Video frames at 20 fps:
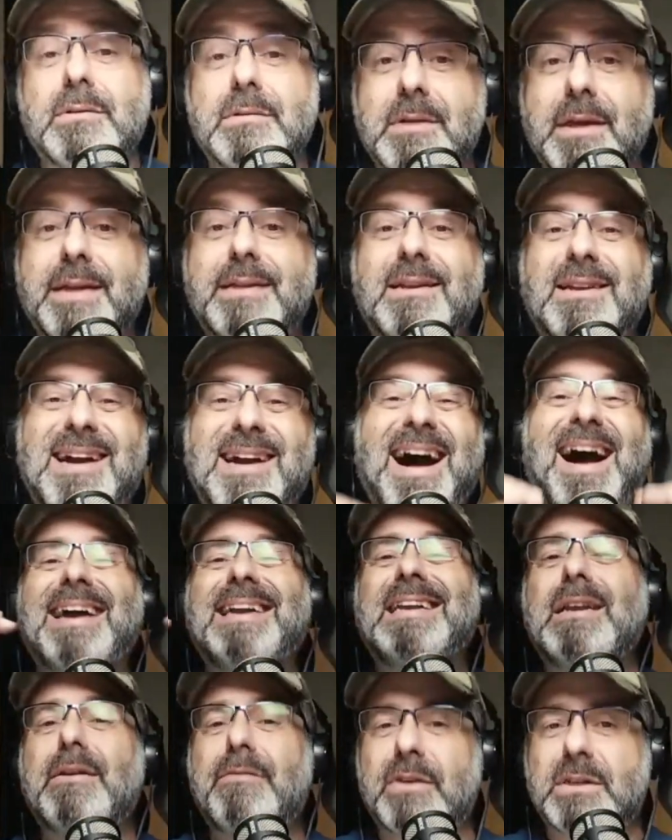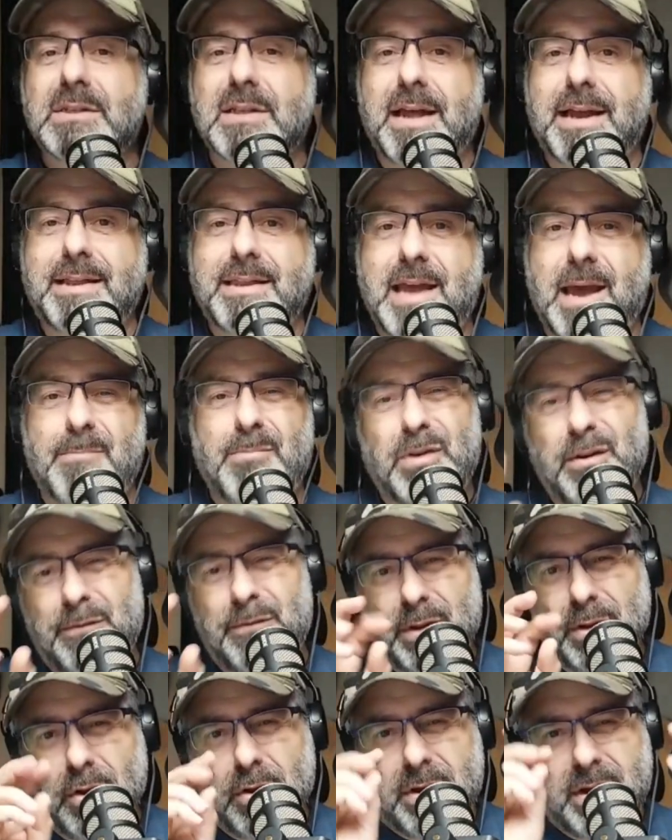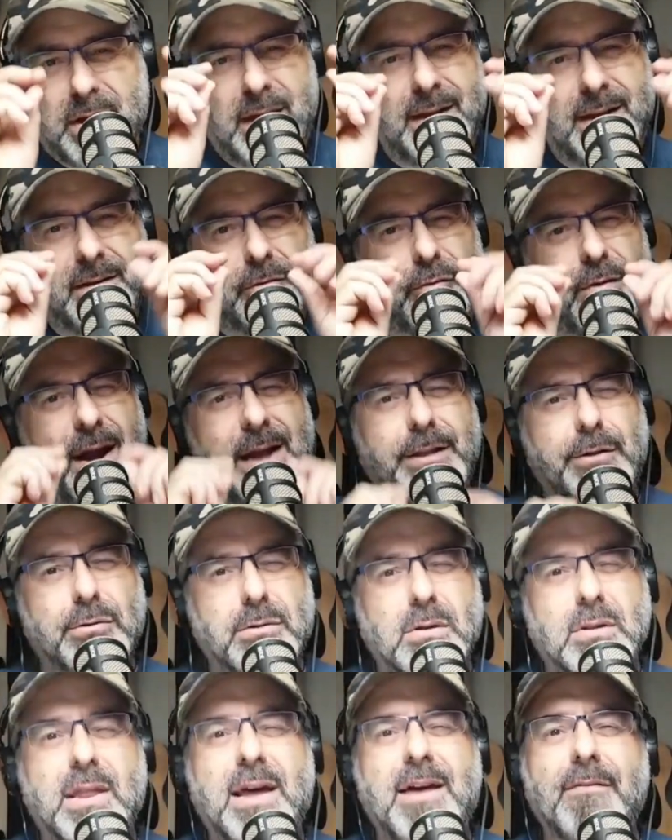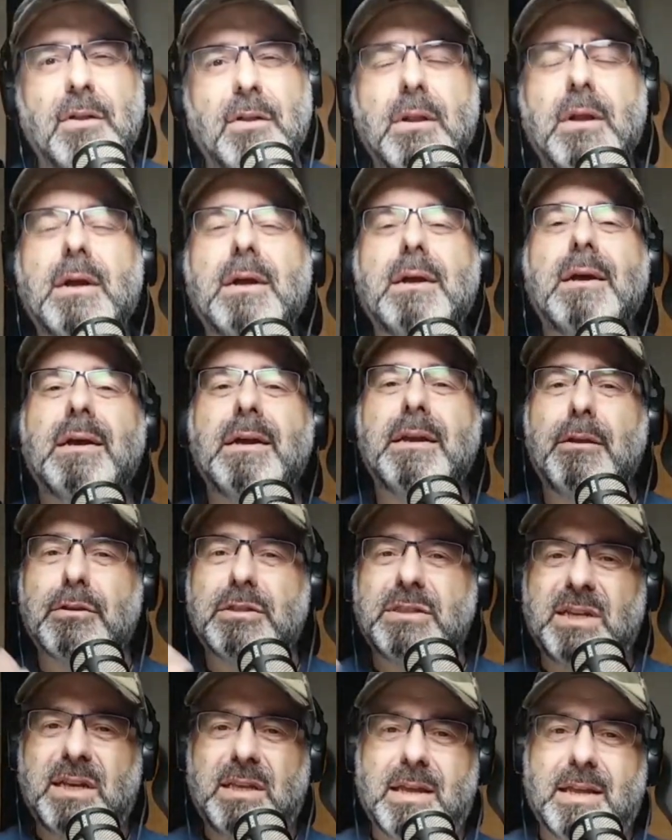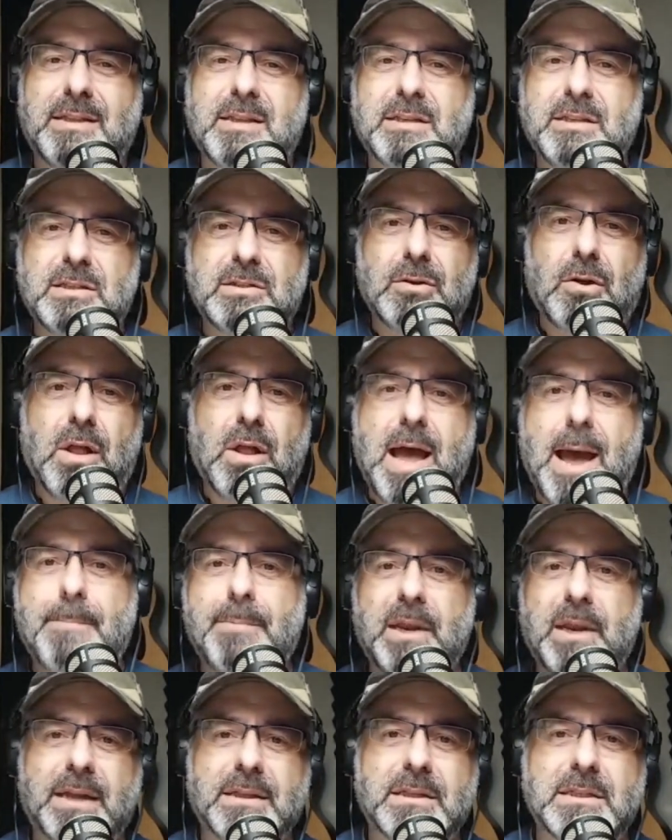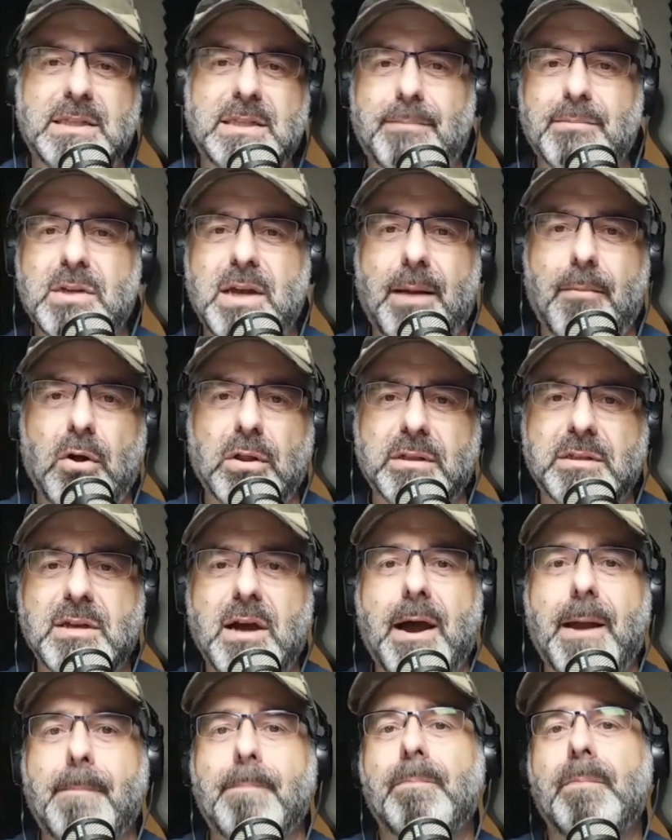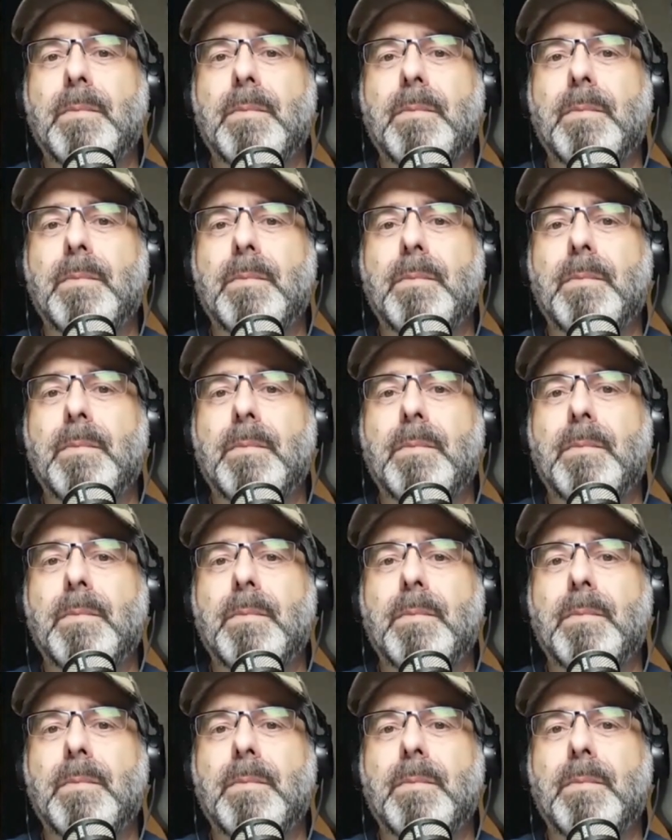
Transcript: It kind of is like that. But if you look at a granular level, you'll see that this is all happening at the same time all the time.